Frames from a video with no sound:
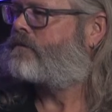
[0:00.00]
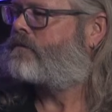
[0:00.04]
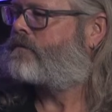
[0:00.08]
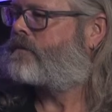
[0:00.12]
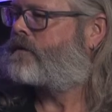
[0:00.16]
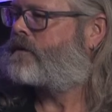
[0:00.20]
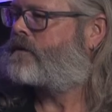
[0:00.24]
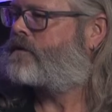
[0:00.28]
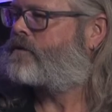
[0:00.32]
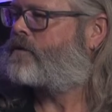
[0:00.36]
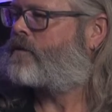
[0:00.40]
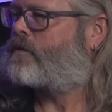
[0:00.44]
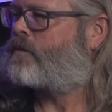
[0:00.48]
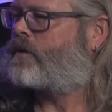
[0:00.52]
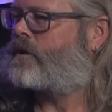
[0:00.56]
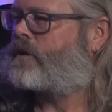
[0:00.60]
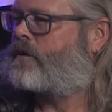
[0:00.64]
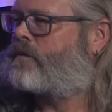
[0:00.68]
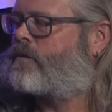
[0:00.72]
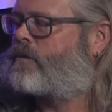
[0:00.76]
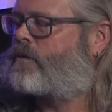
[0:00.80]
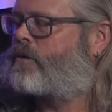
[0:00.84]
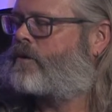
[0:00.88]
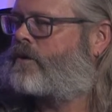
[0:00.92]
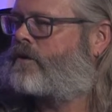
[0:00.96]
That's what we need
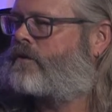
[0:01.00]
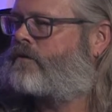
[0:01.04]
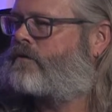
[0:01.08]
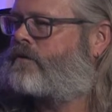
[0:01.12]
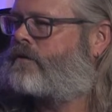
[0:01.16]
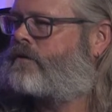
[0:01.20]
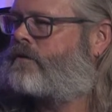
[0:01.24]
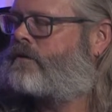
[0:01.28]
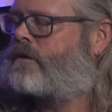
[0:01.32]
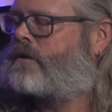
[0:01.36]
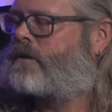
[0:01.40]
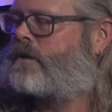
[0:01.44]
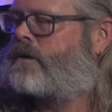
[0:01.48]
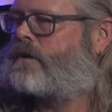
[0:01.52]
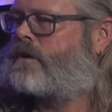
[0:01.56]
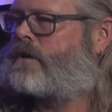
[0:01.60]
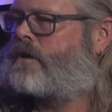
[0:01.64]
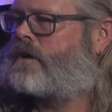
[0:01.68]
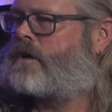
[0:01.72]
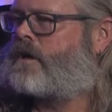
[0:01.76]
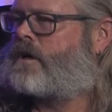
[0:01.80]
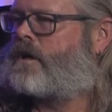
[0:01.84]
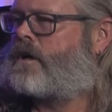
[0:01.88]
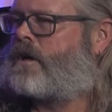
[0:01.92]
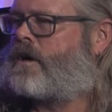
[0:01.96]
more of.
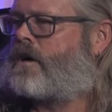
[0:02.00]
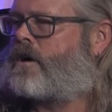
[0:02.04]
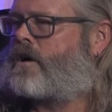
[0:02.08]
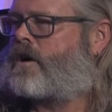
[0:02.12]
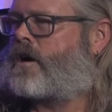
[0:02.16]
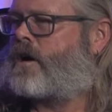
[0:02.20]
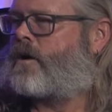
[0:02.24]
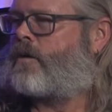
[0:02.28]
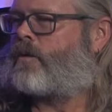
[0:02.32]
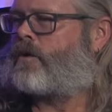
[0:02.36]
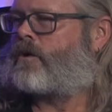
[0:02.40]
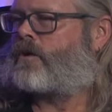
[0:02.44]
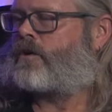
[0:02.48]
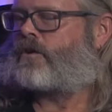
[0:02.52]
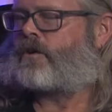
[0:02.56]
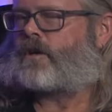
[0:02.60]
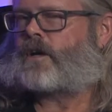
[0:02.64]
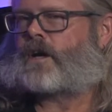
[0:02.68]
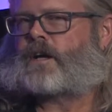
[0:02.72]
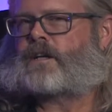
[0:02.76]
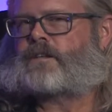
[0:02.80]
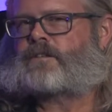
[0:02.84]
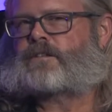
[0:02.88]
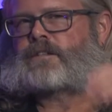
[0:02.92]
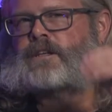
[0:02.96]
All right. Well, you
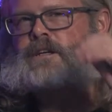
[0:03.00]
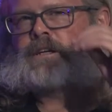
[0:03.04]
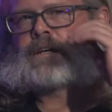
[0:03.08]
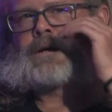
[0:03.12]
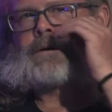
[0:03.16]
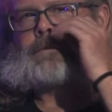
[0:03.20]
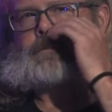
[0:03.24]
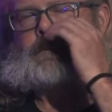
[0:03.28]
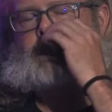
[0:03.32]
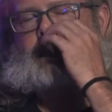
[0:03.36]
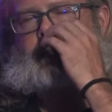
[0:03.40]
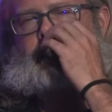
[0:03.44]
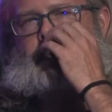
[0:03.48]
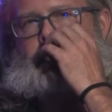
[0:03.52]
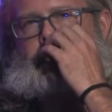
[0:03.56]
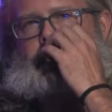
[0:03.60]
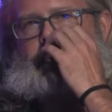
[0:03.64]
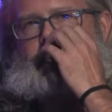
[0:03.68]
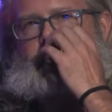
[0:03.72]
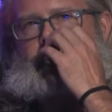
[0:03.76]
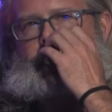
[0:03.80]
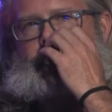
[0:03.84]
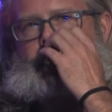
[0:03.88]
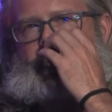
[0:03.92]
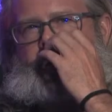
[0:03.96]
guys
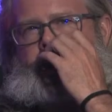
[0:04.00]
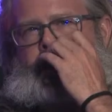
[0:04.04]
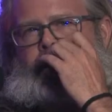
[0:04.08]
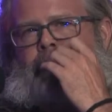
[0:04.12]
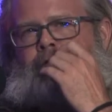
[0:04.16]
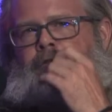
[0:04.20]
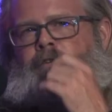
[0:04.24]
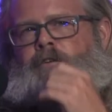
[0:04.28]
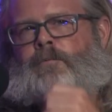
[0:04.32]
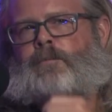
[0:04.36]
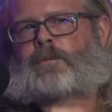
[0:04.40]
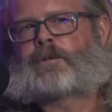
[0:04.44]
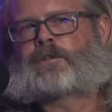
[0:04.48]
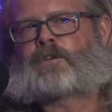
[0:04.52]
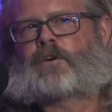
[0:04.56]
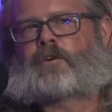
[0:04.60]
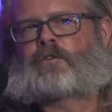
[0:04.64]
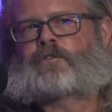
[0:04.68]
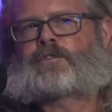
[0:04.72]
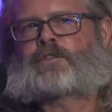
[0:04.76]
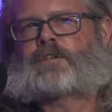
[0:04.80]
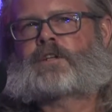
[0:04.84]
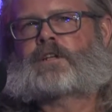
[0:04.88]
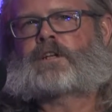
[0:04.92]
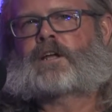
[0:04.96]
head over to
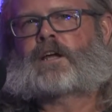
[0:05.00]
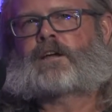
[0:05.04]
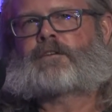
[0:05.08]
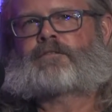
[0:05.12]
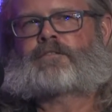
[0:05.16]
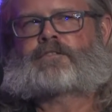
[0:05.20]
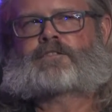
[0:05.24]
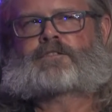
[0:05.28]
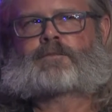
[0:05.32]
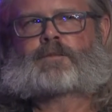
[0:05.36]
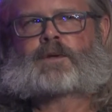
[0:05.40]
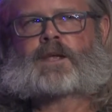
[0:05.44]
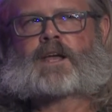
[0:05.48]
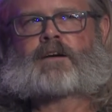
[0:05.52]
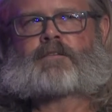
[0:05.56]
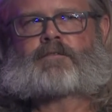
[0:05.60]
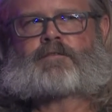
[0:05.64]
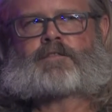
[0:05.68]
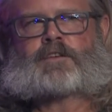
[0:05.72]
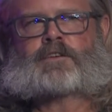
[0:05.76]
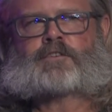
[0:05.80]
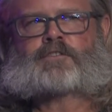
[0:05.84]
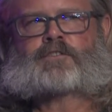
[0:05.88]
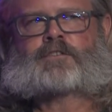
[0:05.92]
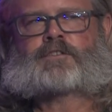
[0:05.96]
Potosi tonight for some
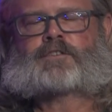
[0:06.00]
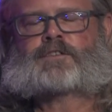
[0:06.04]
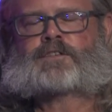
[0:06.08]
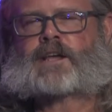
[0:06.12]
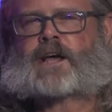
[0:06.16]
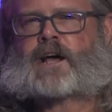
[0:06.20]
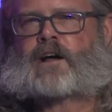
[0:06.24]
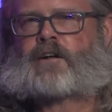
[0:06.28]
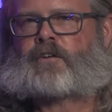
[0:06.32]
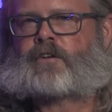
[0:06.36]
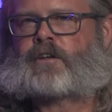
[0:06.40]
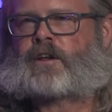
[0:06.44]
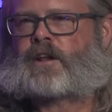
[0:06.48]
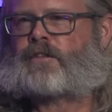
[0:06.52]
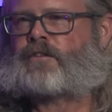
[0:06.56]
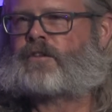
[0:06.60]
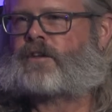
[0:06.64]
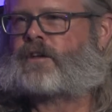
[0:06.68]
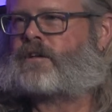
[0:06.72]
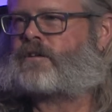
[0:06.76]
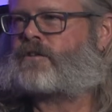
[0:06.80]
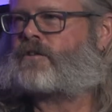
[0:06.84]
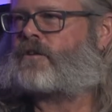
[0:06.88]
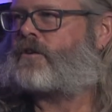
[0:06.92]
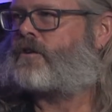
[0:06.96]
catfish and salad. I think
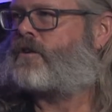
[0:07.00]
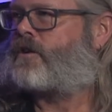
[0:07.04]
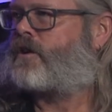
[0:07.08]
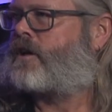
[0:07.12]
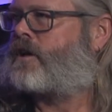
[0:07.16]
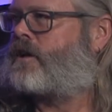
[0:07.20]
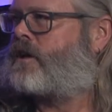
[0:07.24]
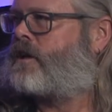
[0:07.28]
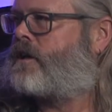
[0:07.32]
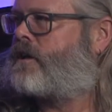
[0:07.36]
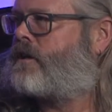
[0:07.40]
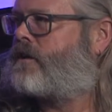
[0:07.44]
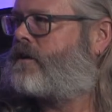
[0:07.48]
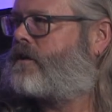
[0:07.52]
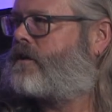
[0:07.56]
it's all you can eat.